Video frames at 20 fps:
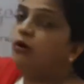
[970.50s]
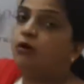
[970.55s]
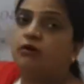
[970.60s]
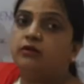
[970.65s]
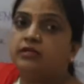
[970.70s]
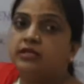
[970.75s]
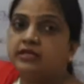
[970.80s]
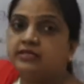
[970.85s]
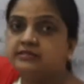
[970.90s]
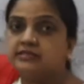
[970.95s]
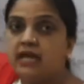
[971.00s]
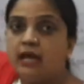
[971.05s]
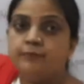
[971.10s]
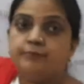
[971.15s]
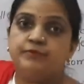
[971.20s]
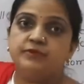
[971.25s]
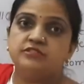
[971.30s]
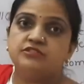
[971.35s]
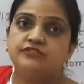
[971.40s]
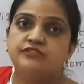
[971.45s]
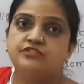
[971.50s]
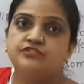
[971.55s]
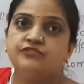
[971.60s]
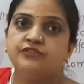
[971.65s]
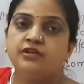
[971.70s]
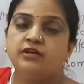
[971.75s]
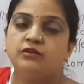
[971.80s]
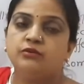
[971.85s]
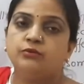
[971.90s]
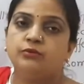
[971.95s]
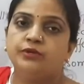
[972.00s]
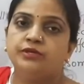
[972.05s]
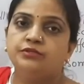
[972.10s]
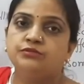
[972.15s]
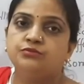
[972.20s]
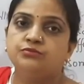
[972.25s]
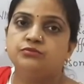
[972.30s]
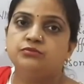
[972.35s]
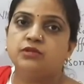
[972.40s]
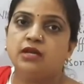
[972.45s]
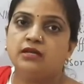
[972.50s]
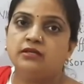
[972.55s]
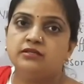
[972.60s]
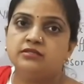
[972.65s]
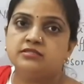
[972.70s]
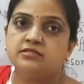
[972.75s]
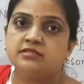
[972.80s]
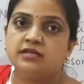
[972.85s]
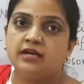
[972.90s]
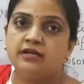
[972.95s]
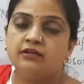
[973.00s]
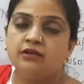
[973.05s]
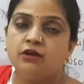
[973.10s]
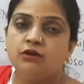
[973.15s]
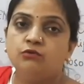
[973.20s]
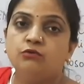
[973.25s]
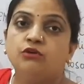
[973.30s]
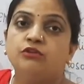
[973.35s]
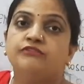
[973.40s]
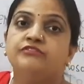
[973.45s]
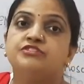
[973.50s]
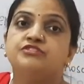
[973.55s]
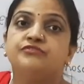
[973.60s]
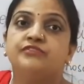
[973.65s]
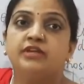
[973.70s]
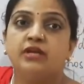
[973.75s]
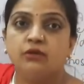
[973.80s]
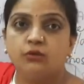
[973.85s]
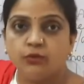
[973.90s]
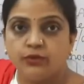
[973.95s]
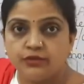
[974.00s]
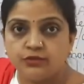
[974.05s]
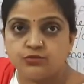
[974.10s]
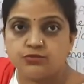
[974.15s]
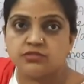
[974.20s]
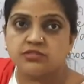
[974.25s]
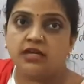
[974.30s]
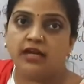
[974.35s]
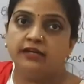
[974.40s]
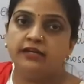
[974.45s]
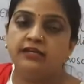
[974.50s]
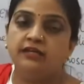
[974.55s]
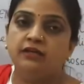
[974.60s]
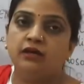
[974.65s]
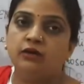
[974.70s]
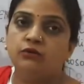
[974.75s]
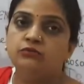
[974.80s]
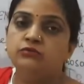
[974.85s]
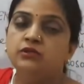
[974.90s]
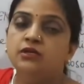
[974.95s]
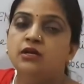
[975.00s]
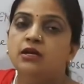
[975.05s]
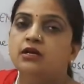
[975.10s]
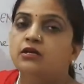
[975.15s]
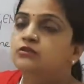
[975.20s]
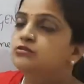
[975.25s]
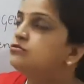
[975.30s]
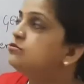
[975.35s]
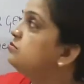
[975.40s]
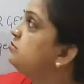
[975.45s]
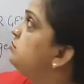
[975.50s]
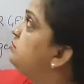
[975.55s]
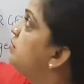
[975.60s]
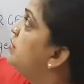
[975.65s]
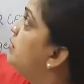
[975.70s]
or the examples which we are going to understand now, or which we are going to study now, so